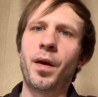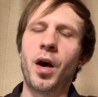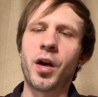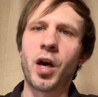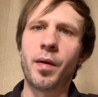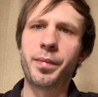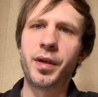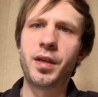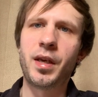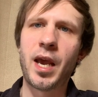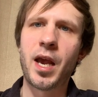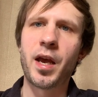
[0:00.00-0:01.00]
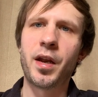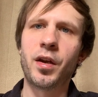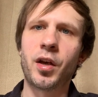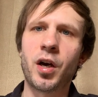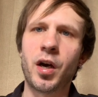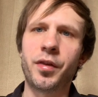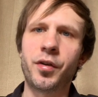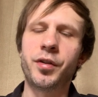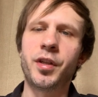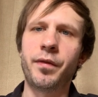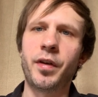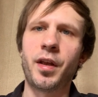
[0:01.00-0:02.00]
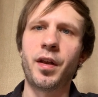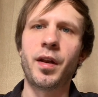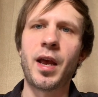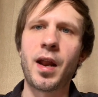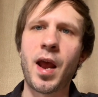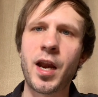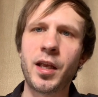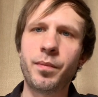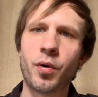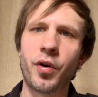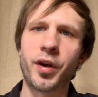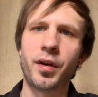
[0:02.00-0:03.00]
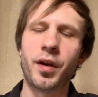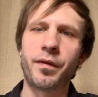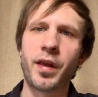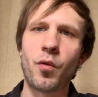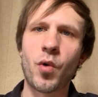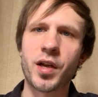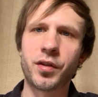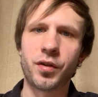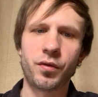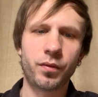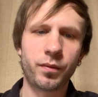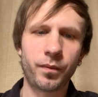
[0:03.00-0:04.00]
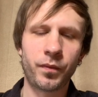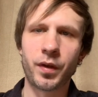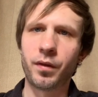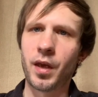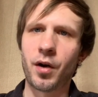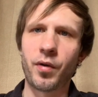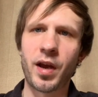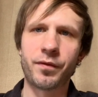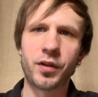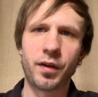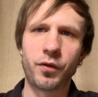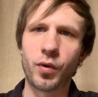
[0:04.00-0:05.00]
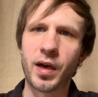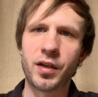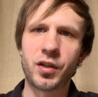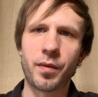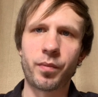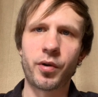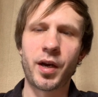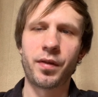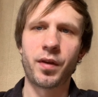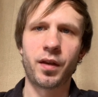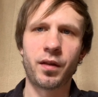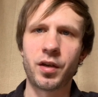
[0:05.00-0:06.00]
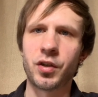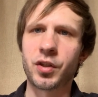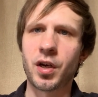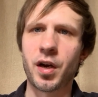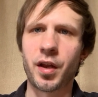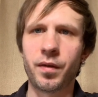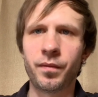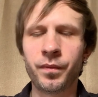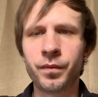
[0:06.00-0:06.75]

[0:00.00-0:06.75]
A company can cut their dividend at any point if they want to. They don't have to give you a heads up or anything. They just cut it.